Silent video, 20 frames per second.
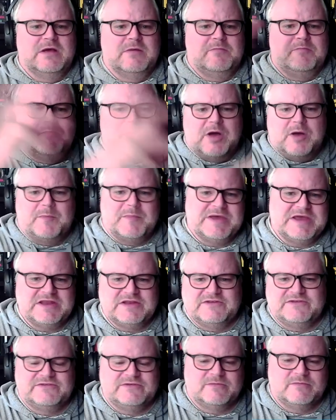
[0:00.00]
pop it in
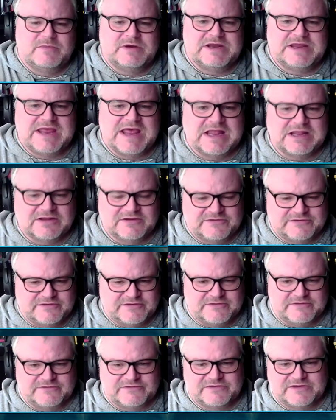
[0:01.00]
somebody
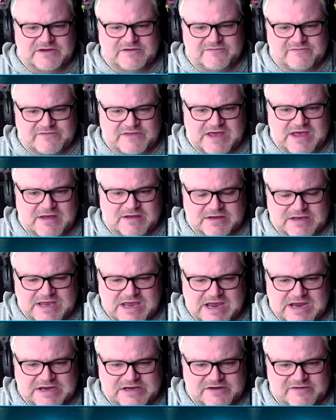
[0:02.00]
else's, if that
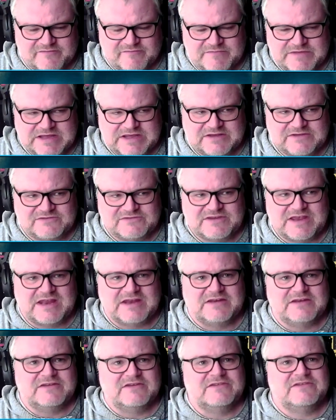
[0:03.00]
kind of makes
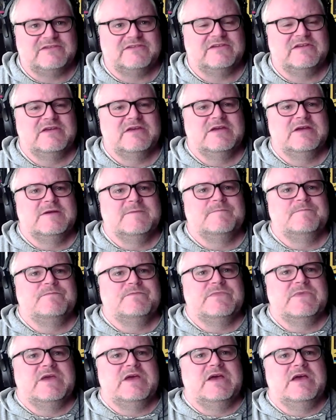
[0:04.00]
sense.
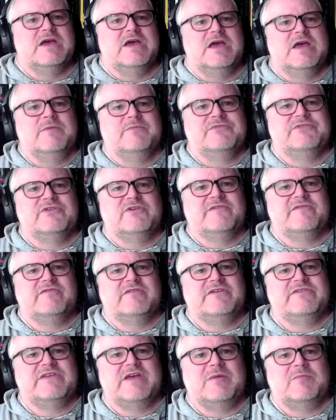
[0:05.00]
So for
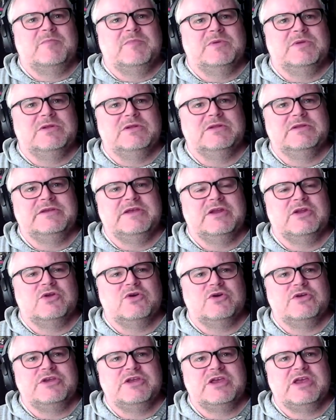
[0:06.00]
example, you know,
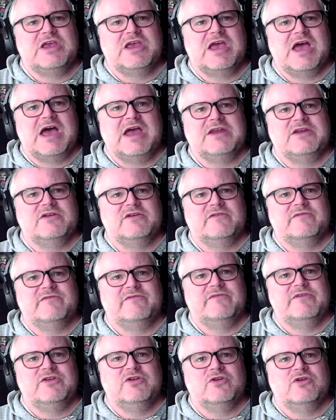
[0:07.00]
you can kind of,
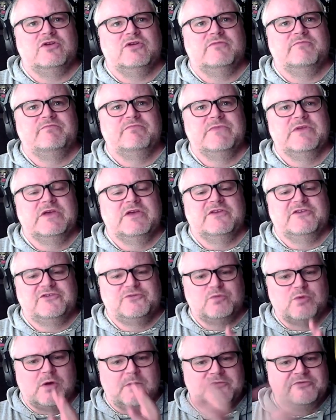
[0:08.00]
you know,
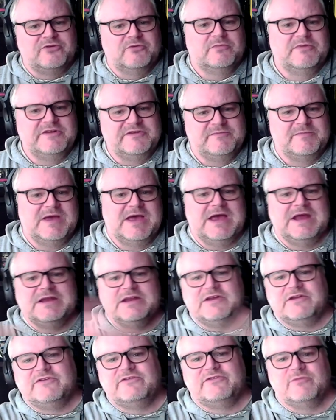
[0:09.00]
swap somebody's mind
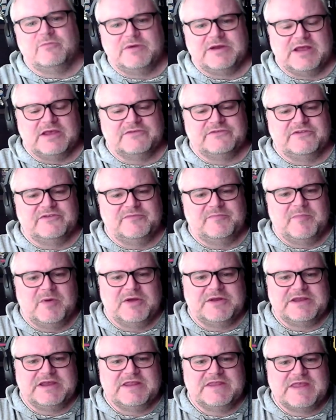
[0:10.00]
into somebody else's
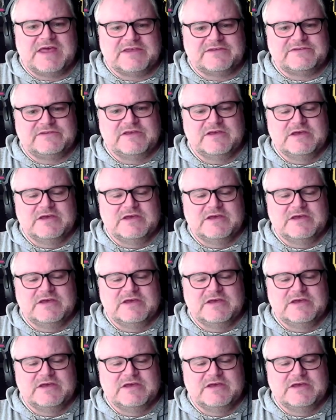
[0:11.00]
body, and that's